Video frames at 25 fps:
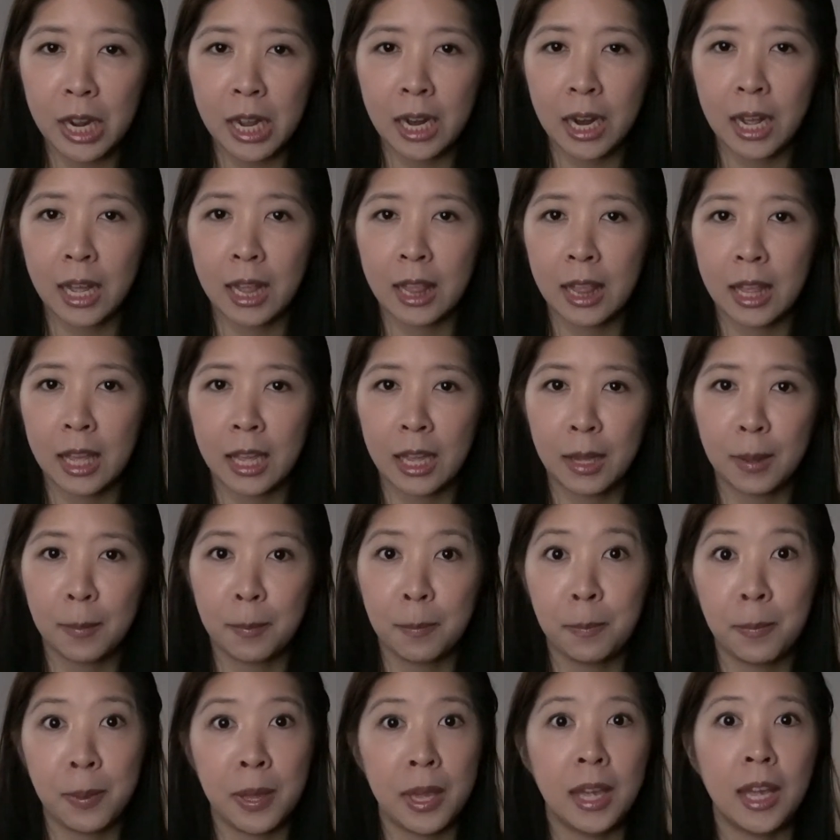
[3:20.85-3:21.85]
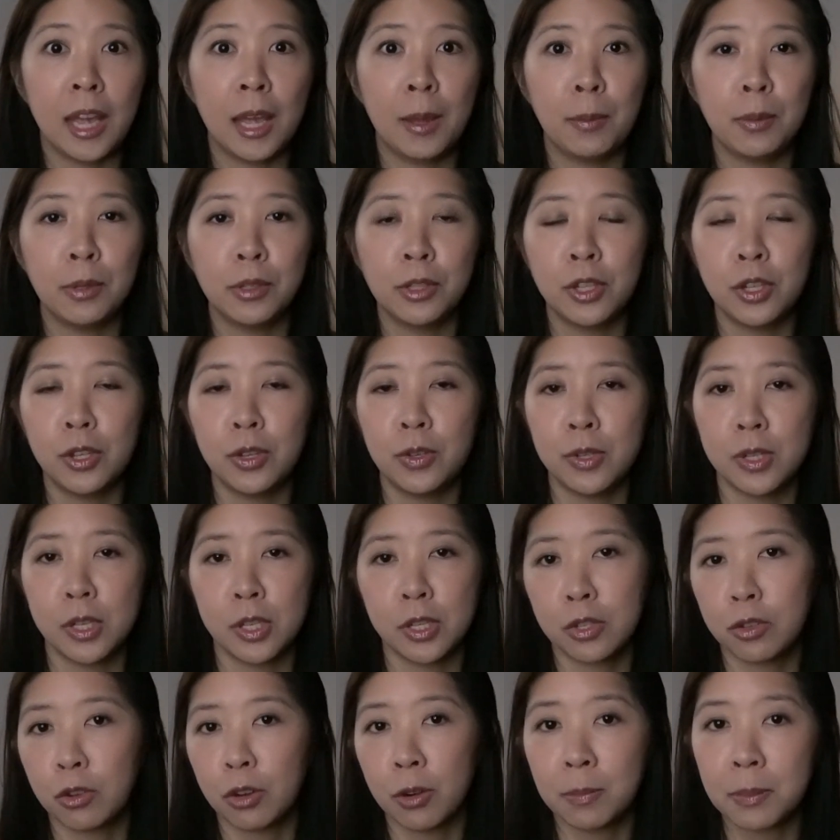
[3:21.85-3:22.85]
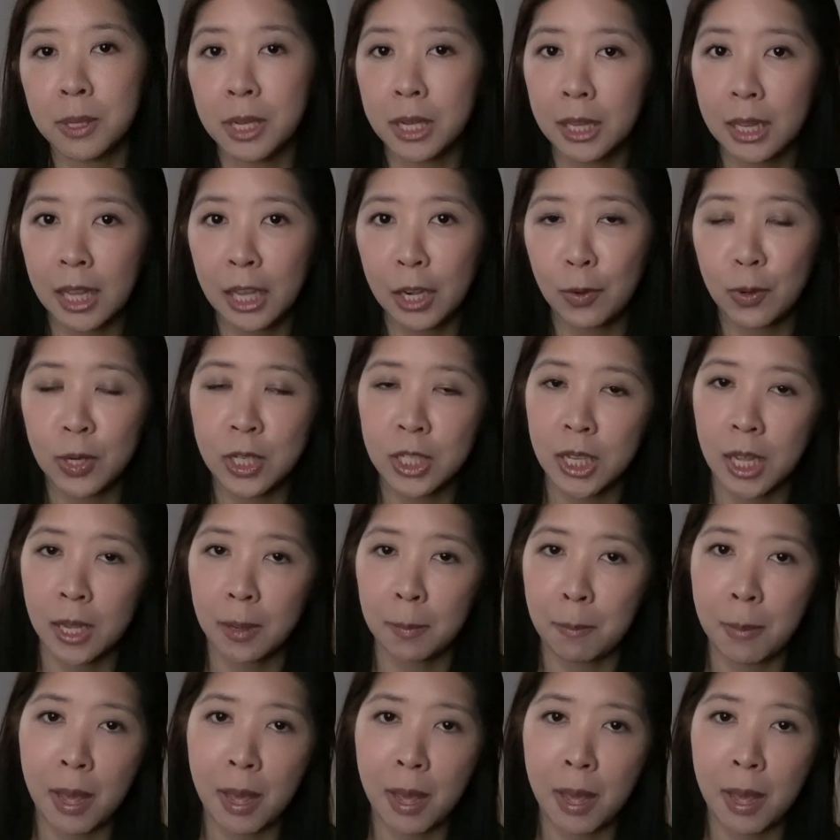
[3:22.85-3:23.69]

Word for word: and I think being able to use a scripting language like